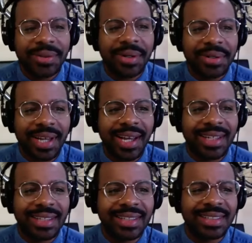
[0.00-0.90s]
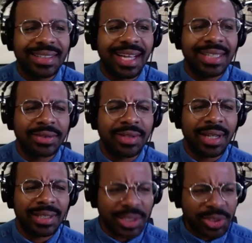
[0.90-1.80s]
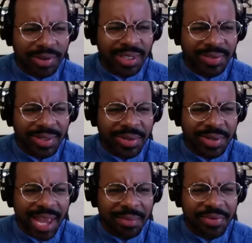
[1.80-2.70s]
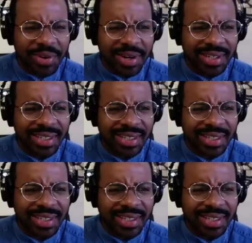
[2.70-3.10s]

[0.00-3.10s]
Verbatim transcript: Okay. Yeah. Got yeah. you. Got, did you ever live in the UK before?